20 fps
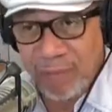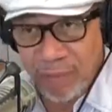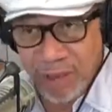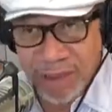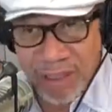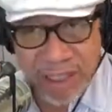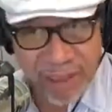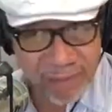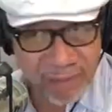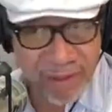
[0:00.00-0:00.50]

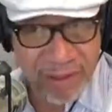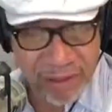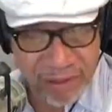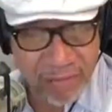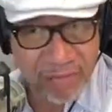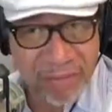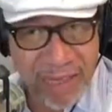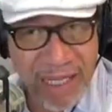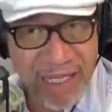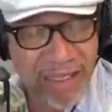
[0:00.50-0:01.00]
which
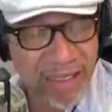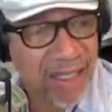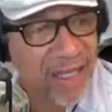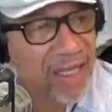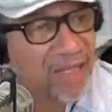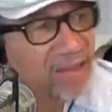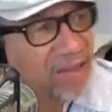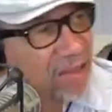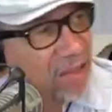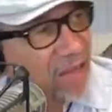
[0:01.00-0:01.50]

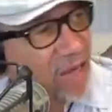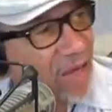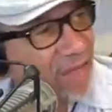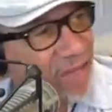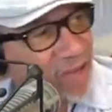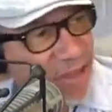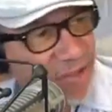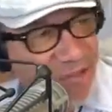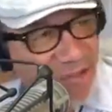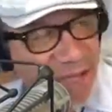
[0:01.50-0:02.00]
maintains this
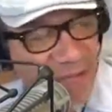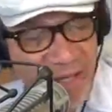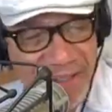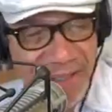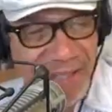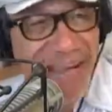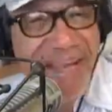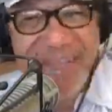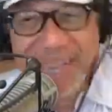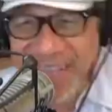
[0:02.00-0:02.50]

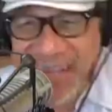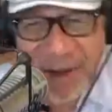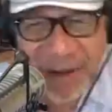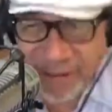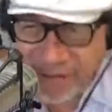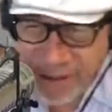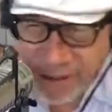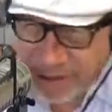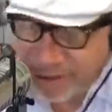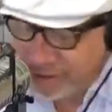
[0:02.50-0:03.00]
confidentiality. I doubt
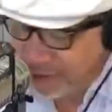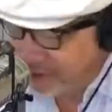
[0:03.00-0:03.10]
if he's going to